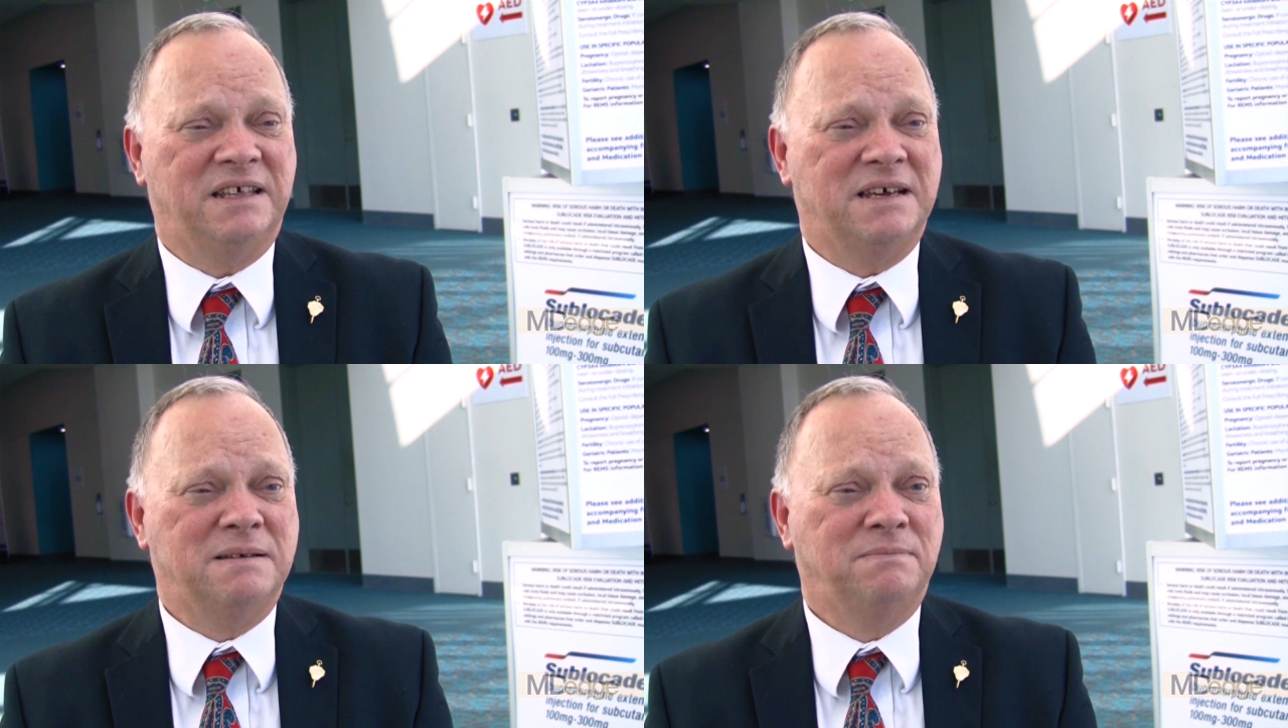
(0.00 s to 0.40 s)

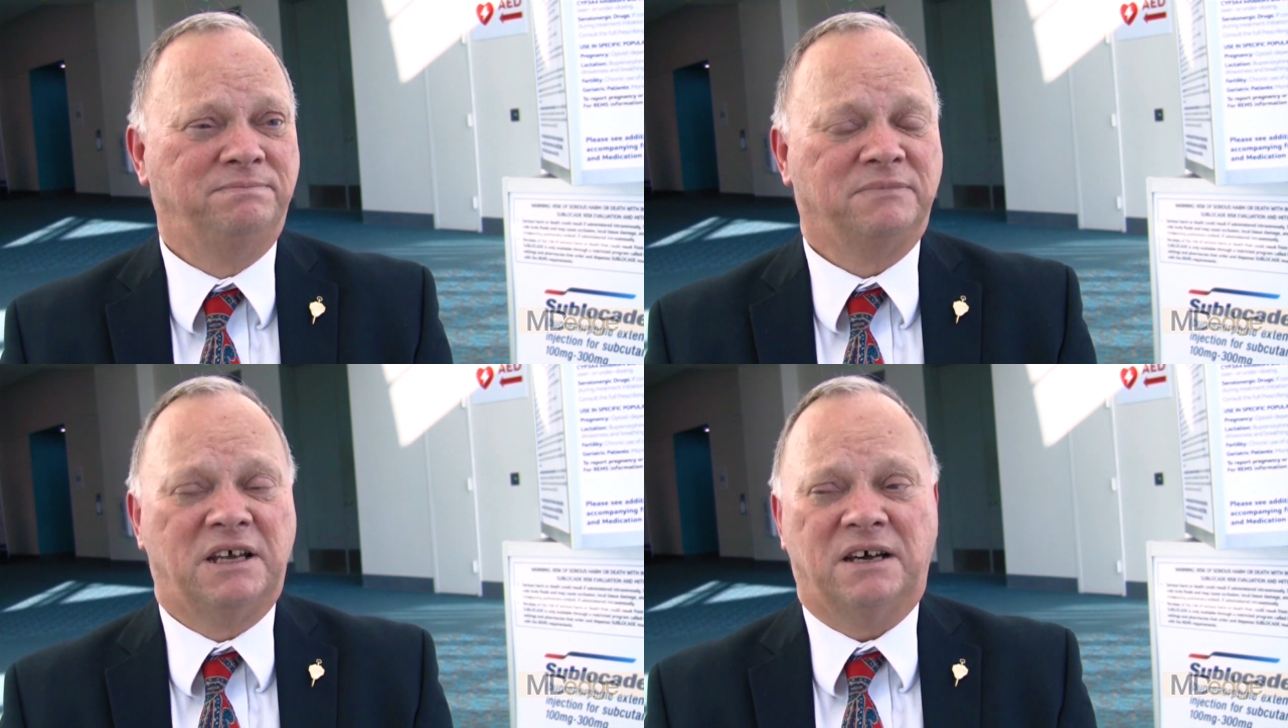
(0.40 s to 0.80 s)
them
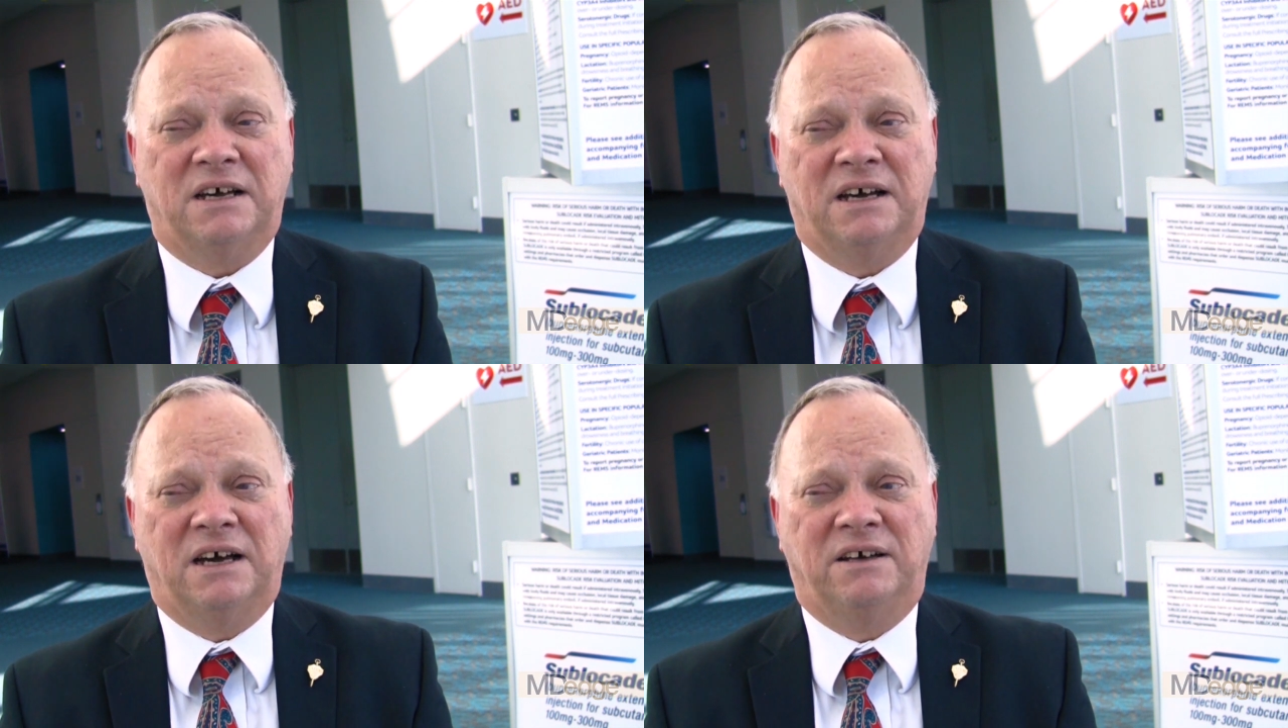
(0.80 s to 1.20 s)

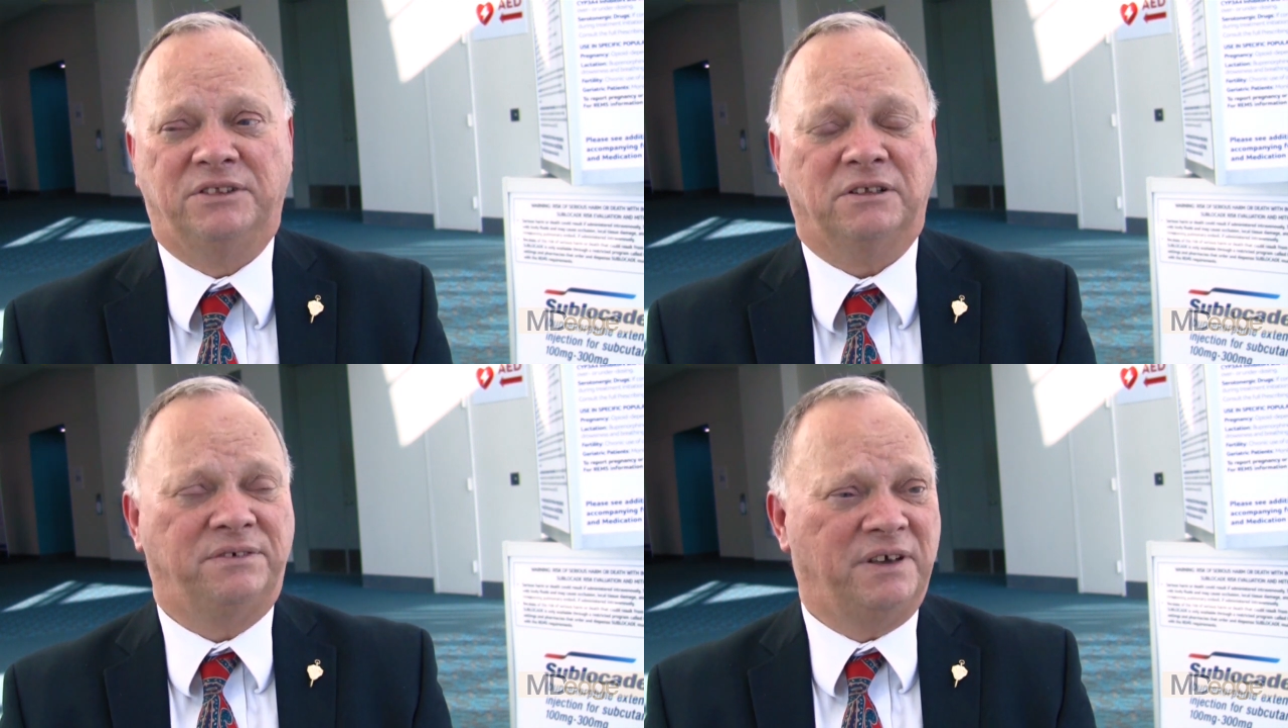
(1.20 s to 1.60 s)
uh,
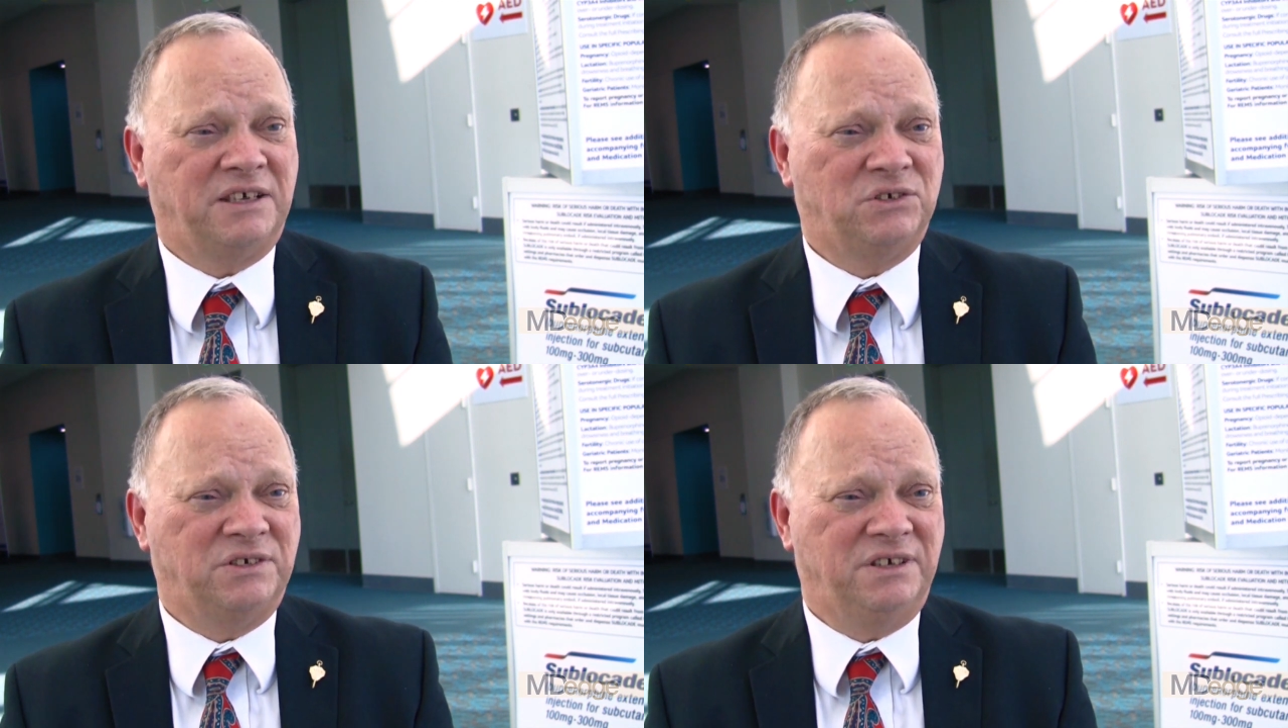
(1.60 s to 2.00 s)
the
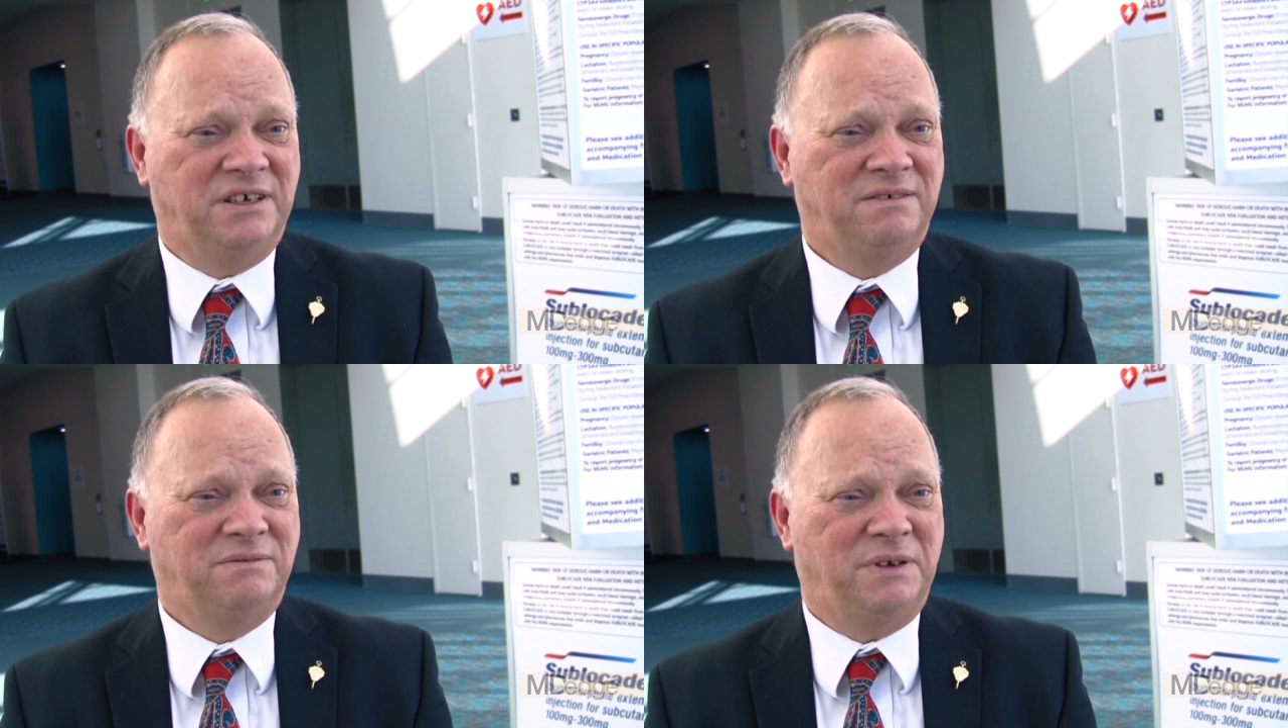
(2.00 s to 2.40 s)

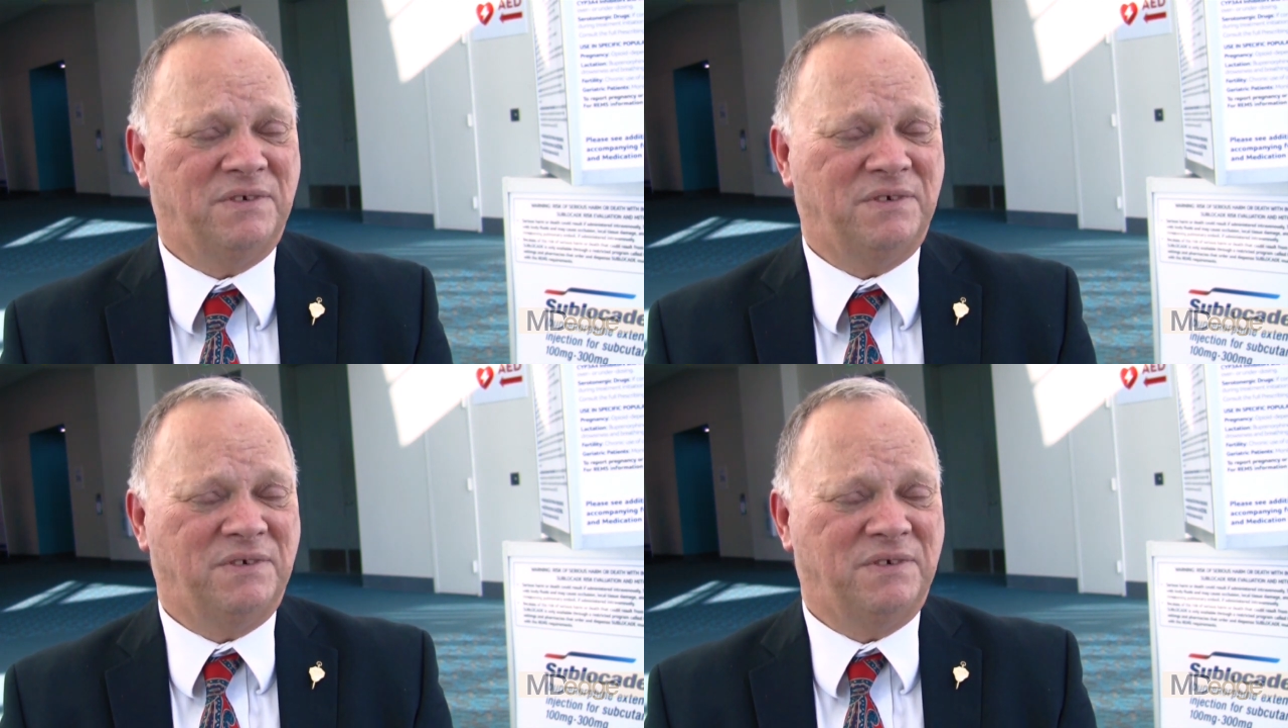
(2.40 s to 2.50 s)
lefexidine.